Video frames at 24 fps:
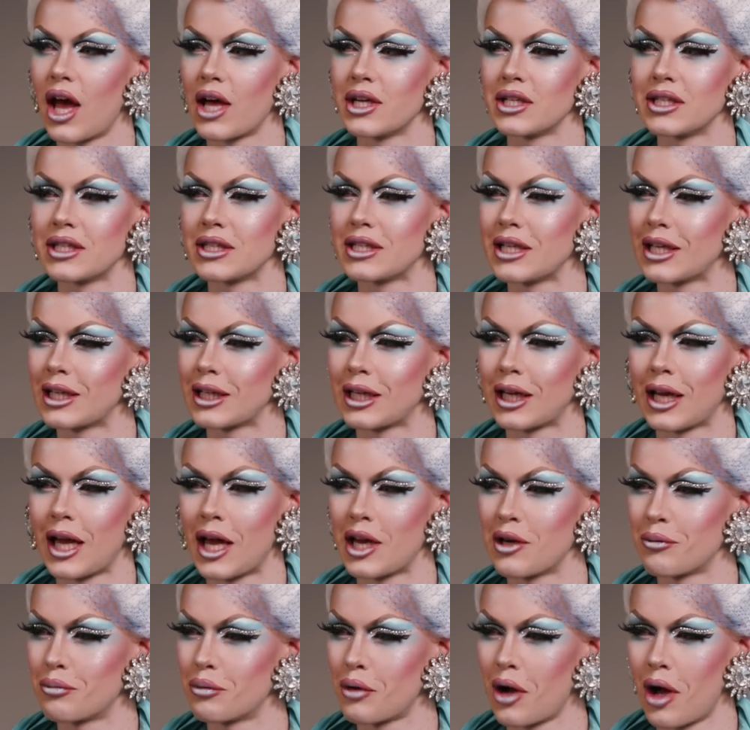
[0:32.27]
I didn't think that I
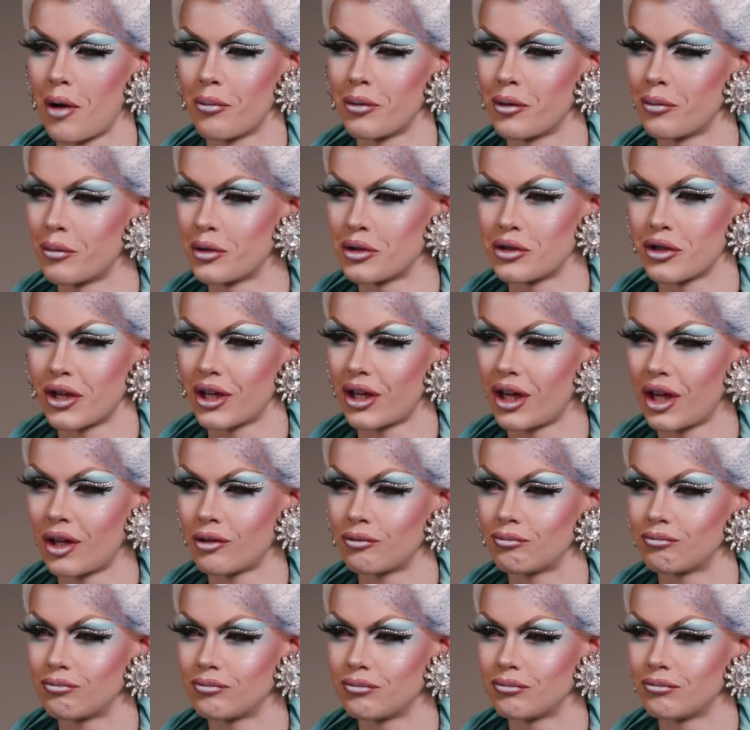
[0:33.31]
had a problem with
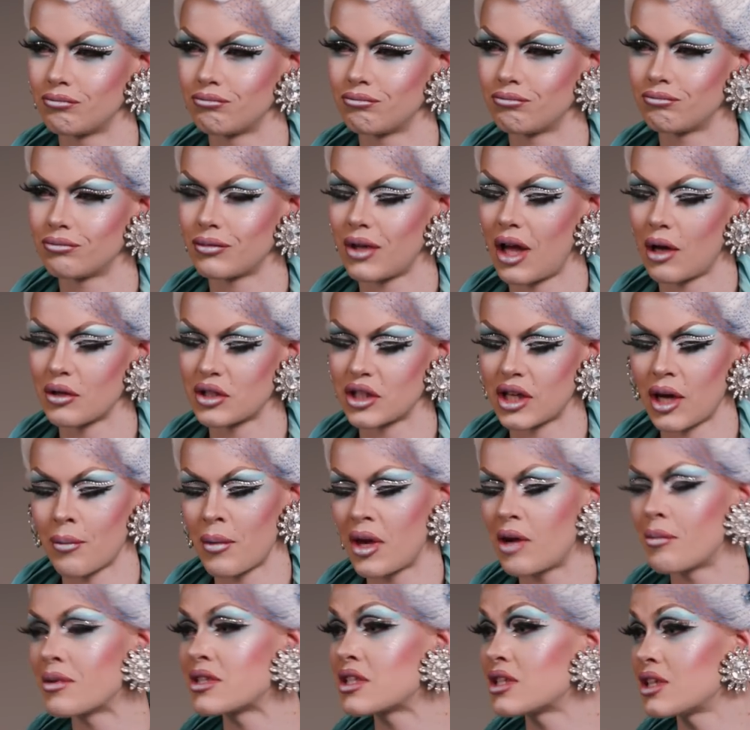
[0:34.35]
drinking. I was like, I
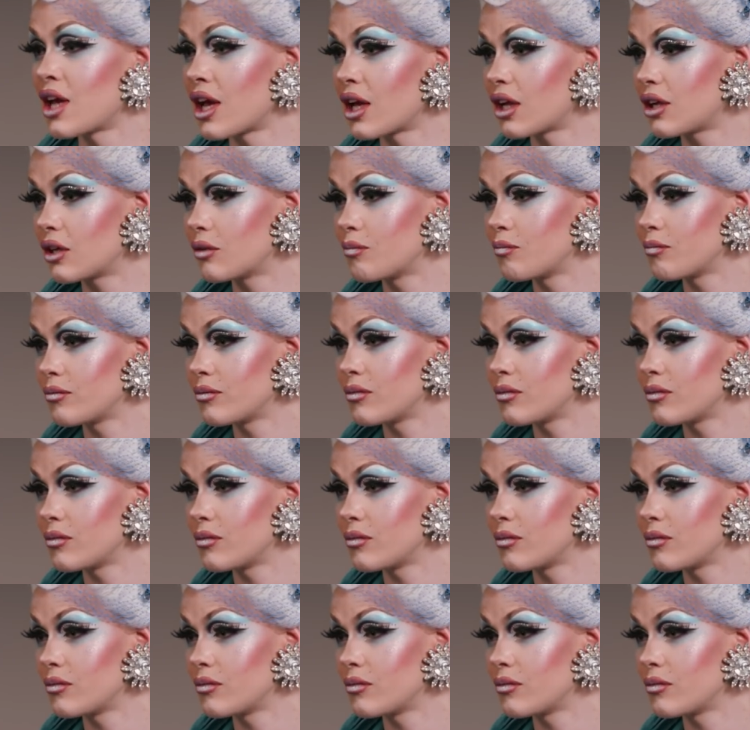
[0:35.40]
made a mistake.